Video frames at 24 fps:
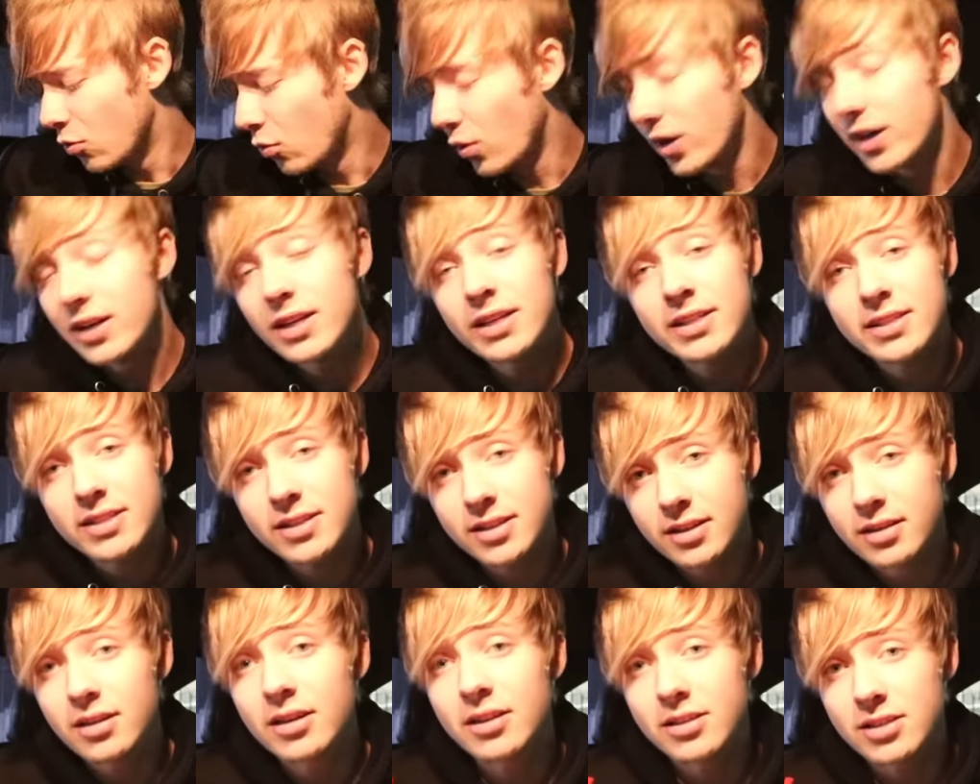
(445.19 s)
Wendy's
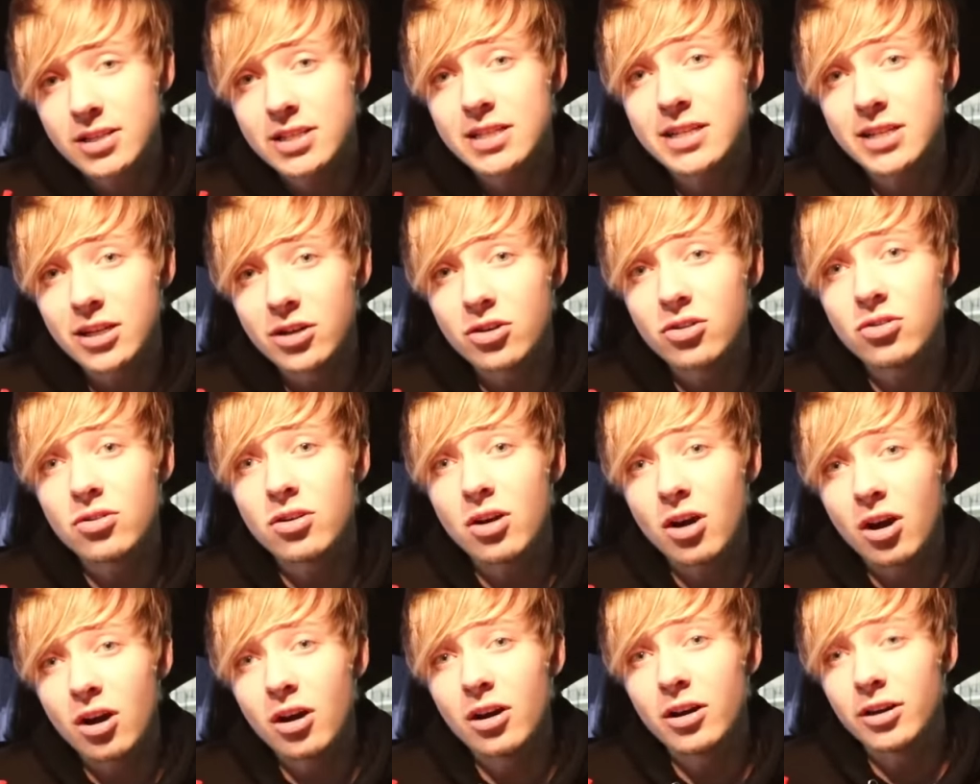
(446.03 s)
is still
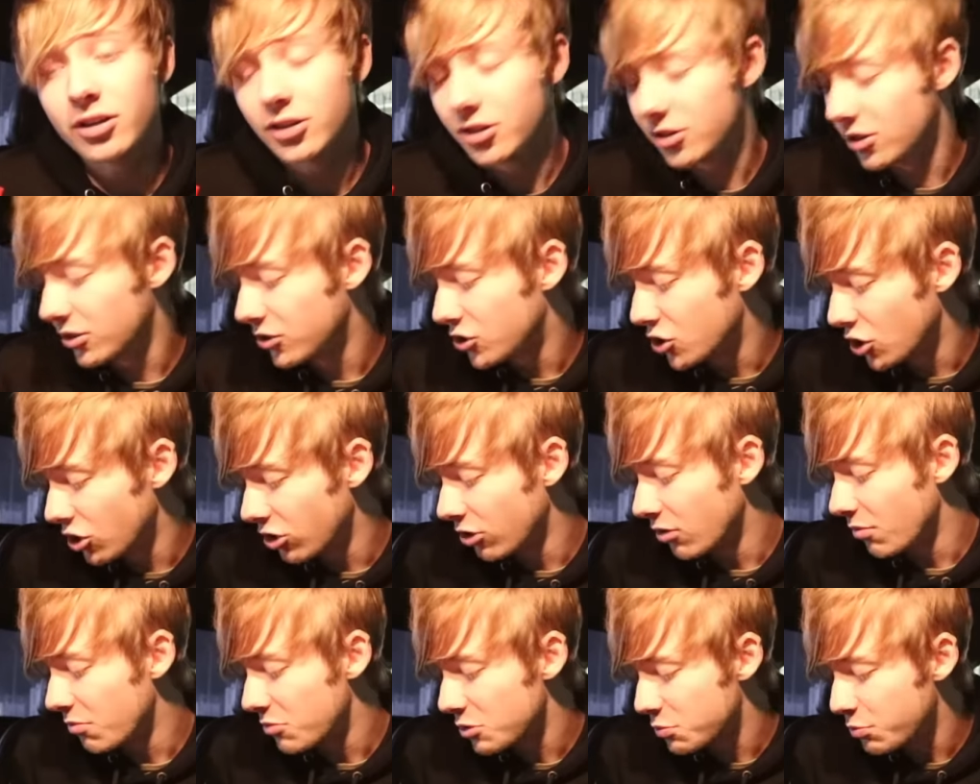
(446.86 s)
on good
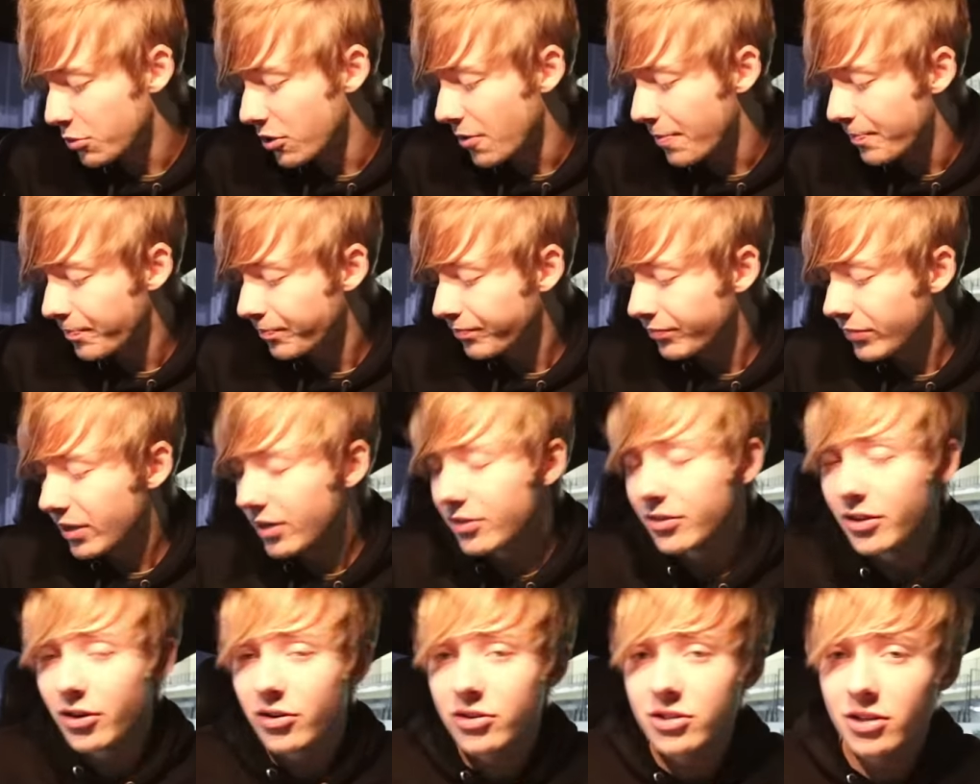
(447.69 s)
terms, but
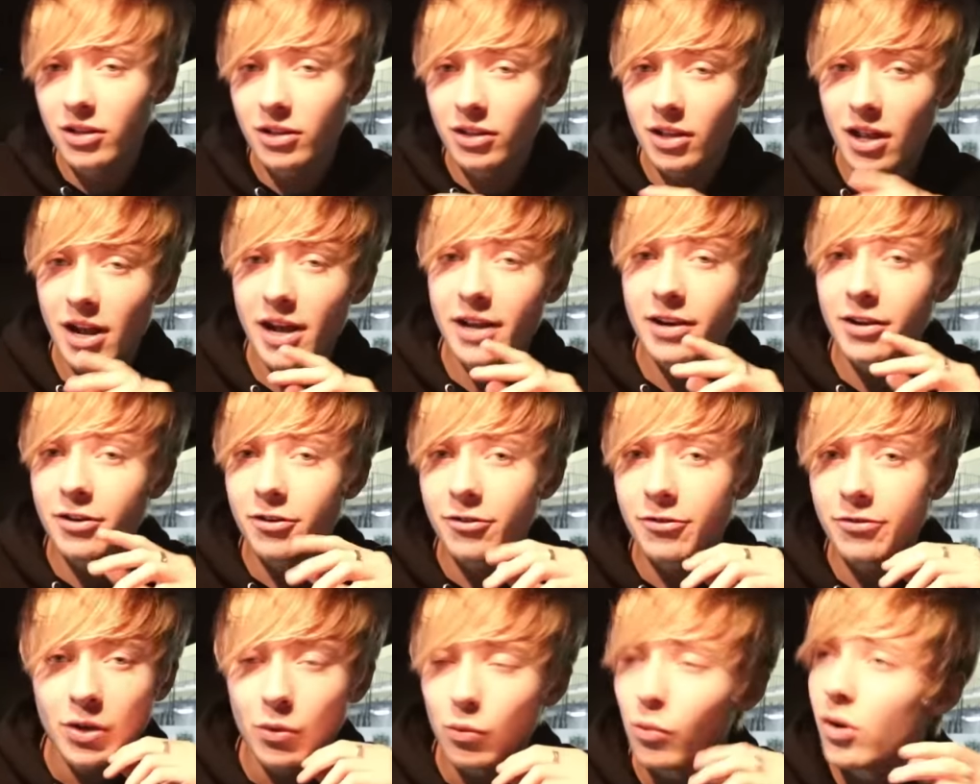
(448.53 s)
there's a lot
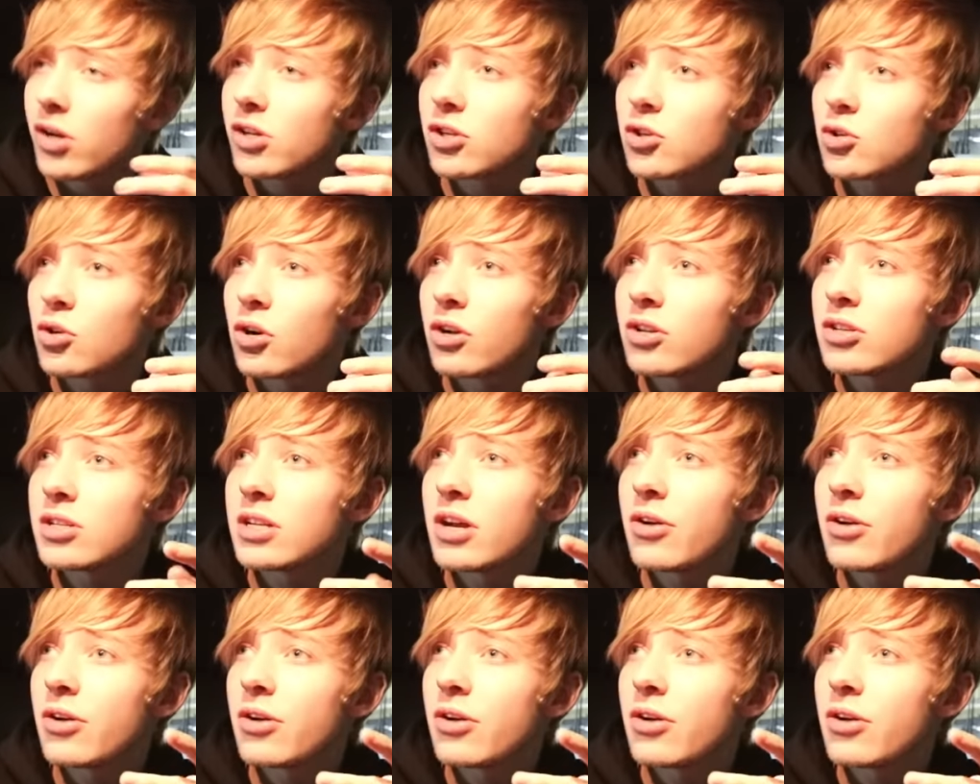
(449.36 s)
of restaurants